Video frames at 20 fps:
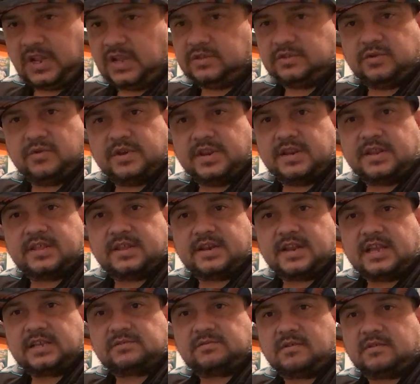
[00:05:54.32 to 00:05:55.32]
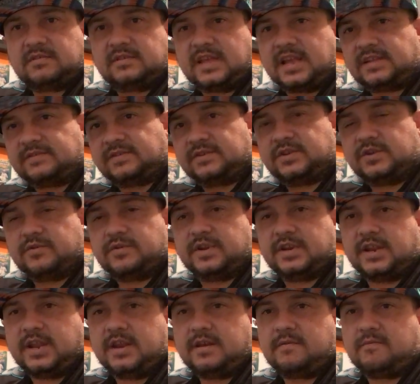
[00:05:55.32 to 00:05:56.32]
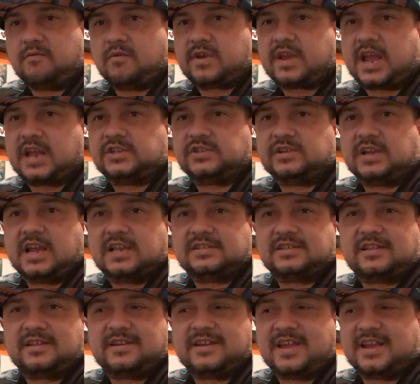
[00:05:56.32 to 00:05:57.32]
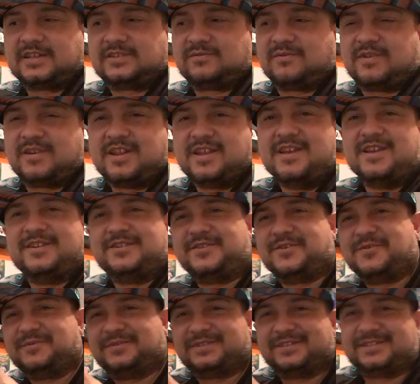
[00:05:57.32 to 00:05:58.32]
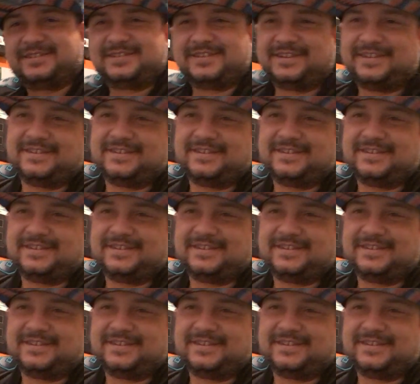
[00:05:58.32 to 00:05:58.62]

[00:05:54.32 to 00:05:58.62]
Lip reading: Tune into the next one. Thanks for tuning in. We'll catch you guys on the next one. Deuces.